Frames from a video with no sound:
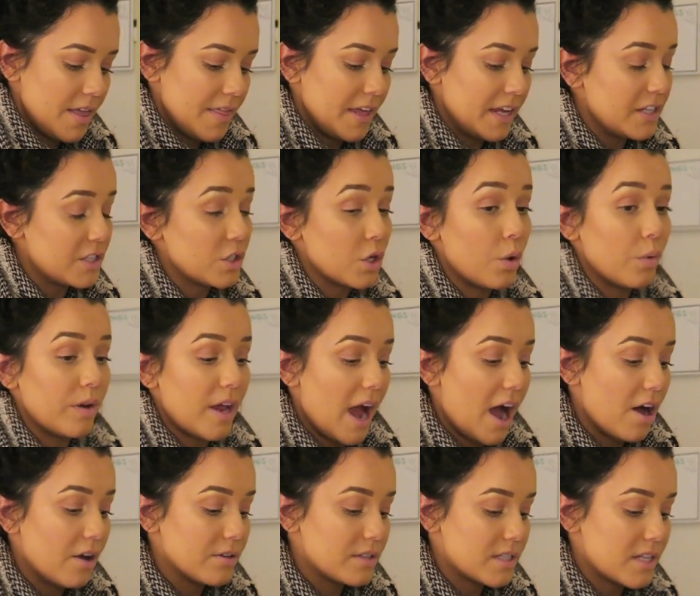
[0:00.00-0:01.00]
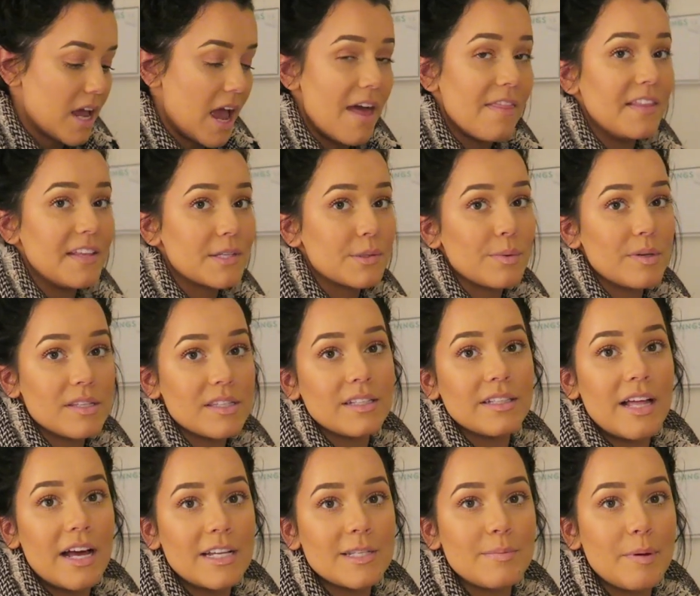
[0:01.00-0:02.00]
they sold out, and this was the
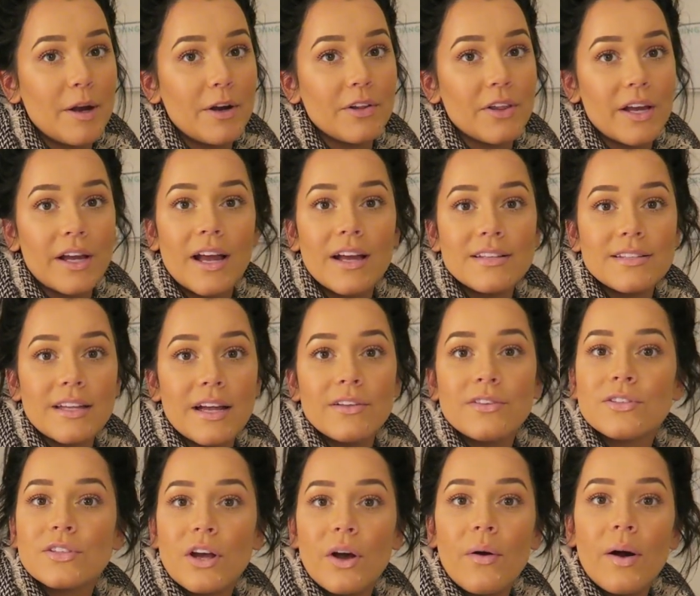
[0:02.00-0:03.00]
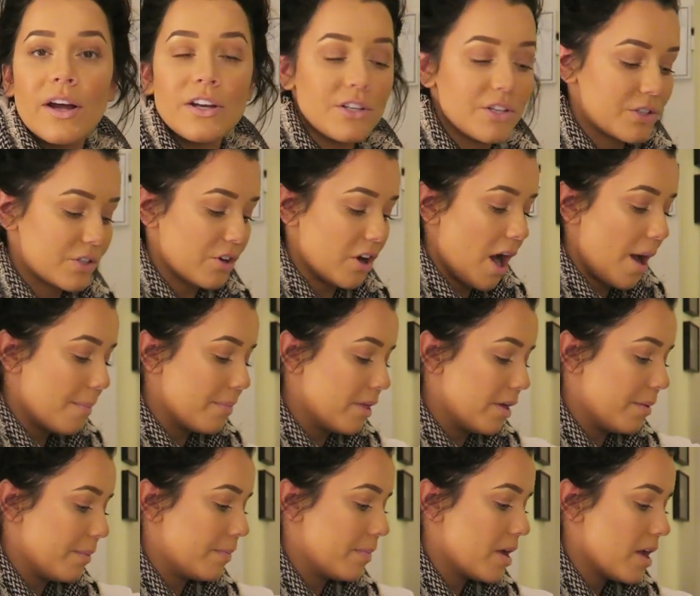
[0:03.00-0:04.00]
last pair, like I said, so I just grabbed
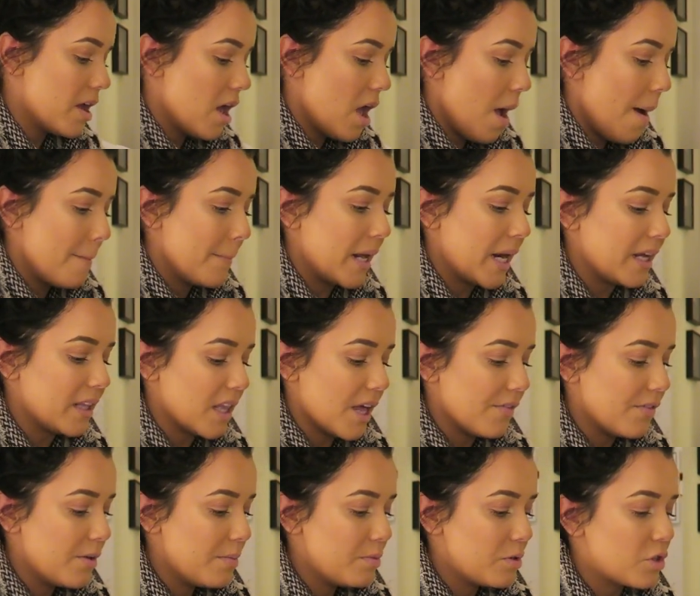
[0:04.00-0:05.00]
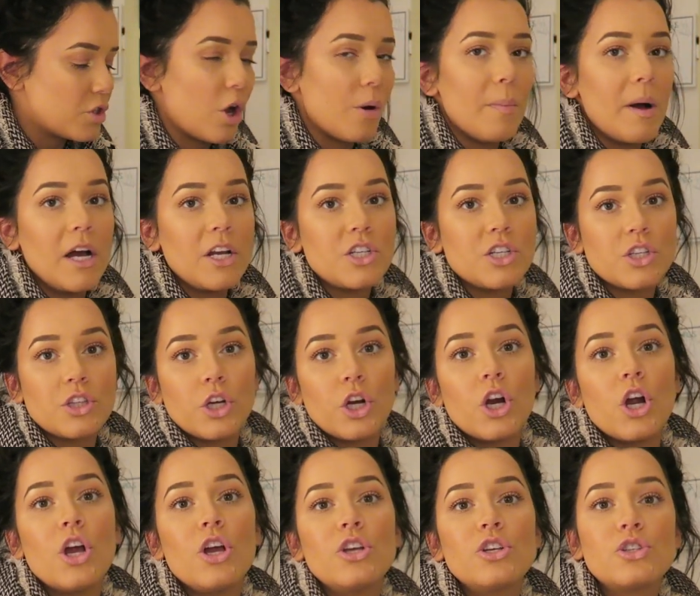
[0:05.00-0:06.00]
them. But I love them so much.
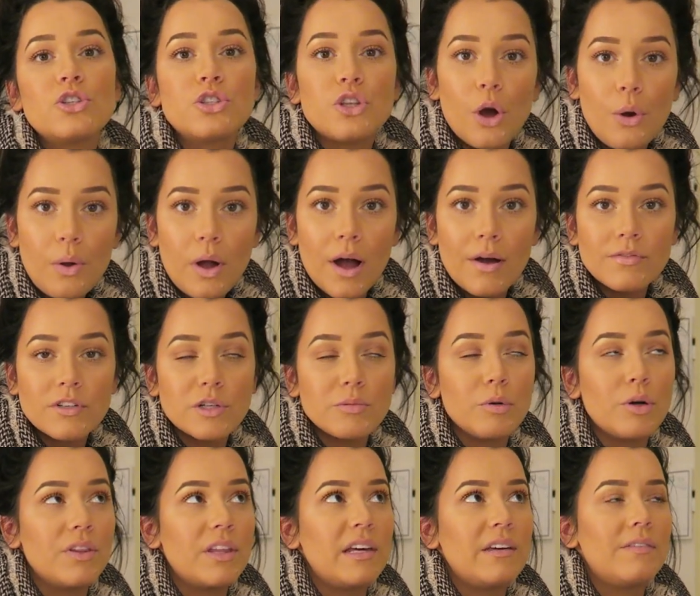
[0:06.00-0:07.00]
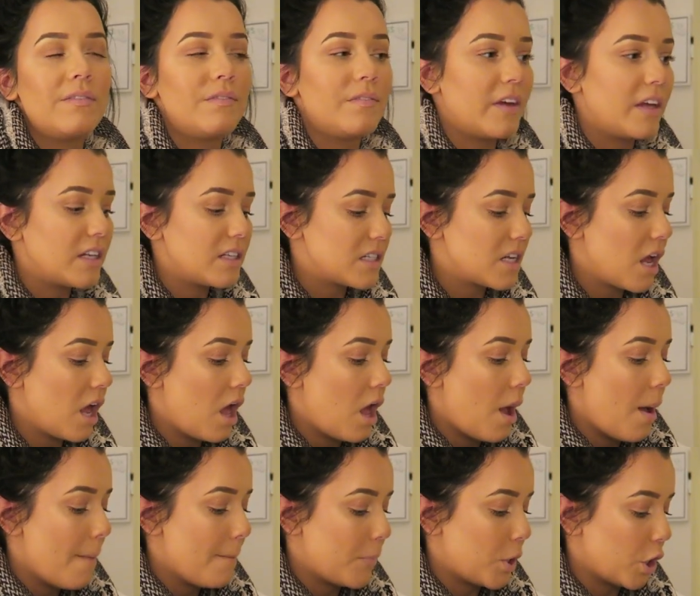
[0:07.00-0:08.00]
They're so comfortable. They fit
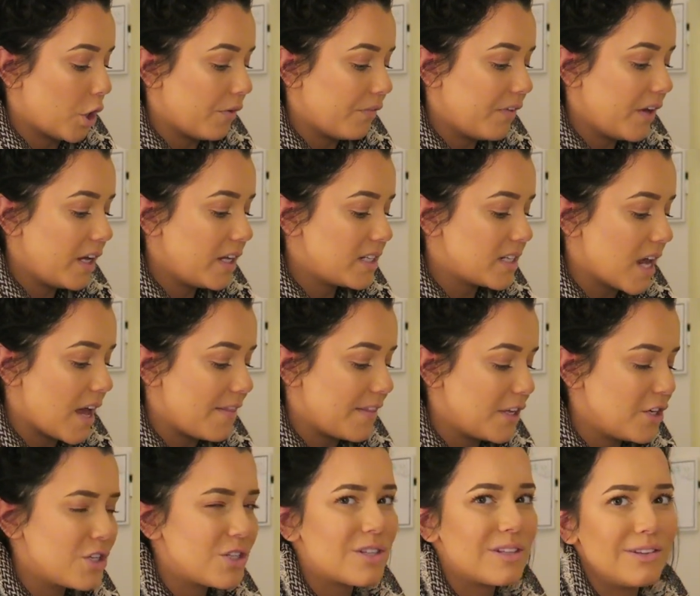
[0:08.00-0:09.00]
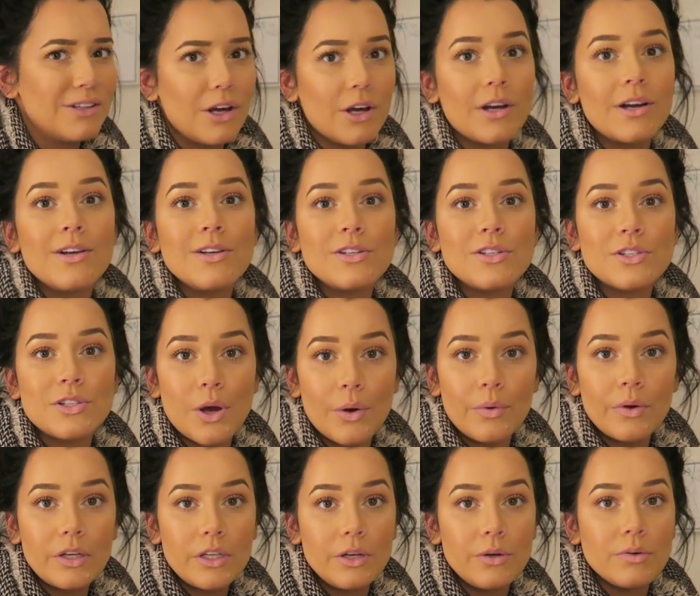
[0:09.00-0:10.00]
perfect and they just look
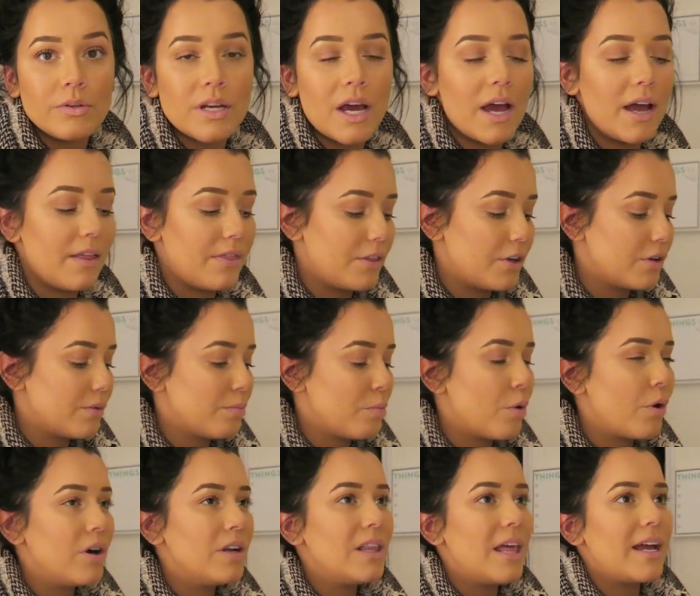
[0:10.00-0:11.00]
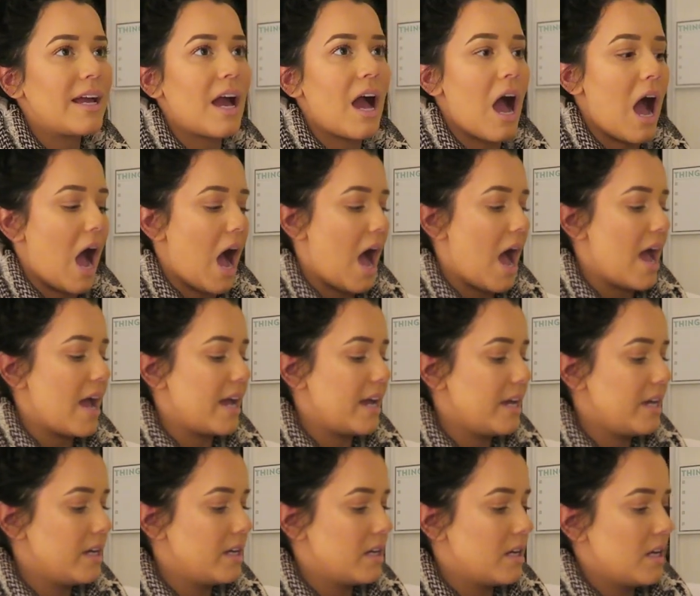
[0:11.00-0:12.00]
so cute. Uh, they're more like
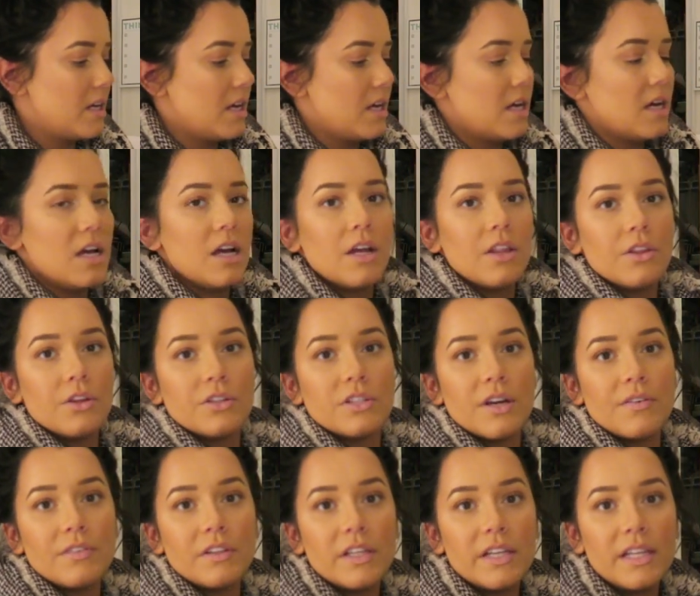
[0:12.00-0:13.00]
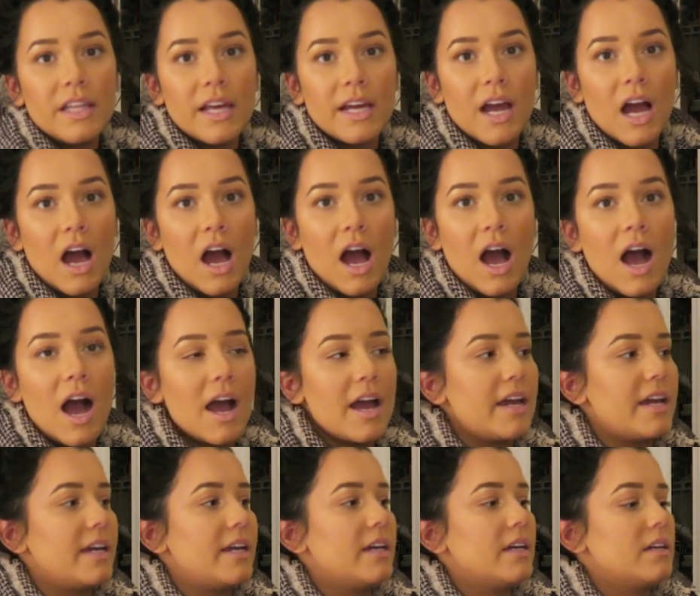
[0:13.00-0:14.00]
high. They're definitely like
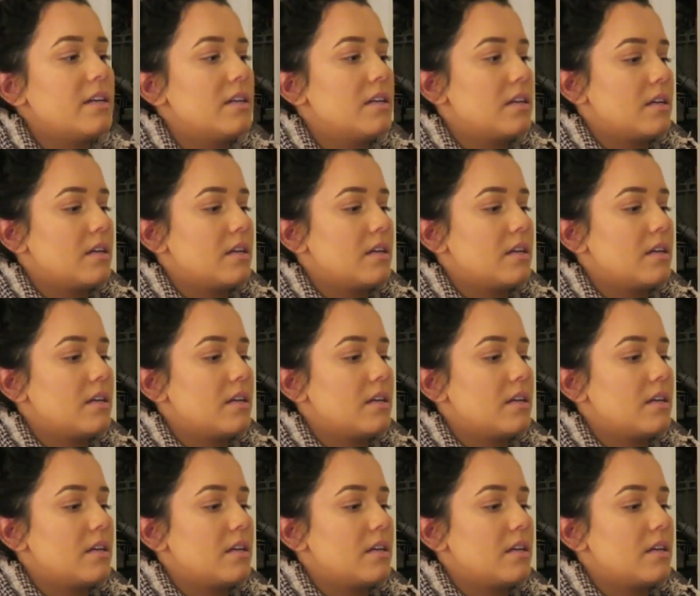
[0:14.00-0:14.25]
high